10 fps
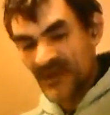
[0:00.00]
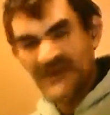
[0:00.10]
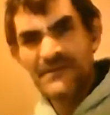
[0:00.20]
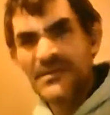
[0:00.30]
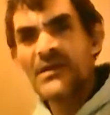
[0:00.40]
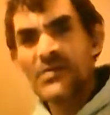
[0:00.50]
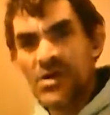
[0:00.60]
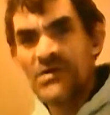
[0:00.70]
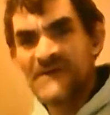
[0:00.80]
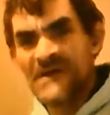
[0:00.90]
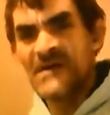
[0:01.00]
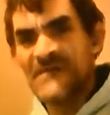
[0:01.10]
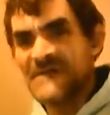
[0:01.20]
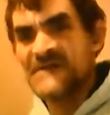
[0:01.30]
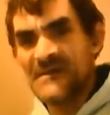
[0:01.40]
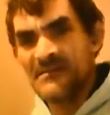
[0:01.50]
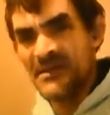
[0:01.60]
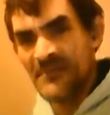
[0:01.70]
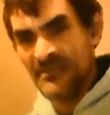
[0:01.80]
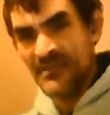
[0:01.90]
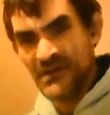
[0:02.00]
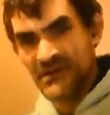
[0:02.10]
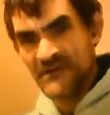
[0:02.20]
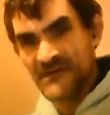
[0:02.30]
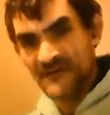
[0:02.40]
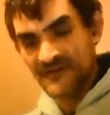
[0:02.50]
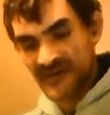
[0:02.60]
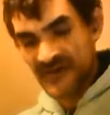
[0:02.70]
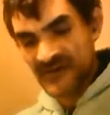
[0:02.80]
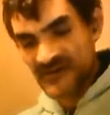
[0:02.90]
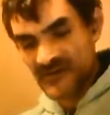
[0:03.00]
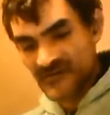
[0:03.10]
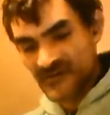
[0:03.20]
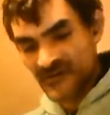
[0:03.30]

It's been a long time since I made my bundles of sage.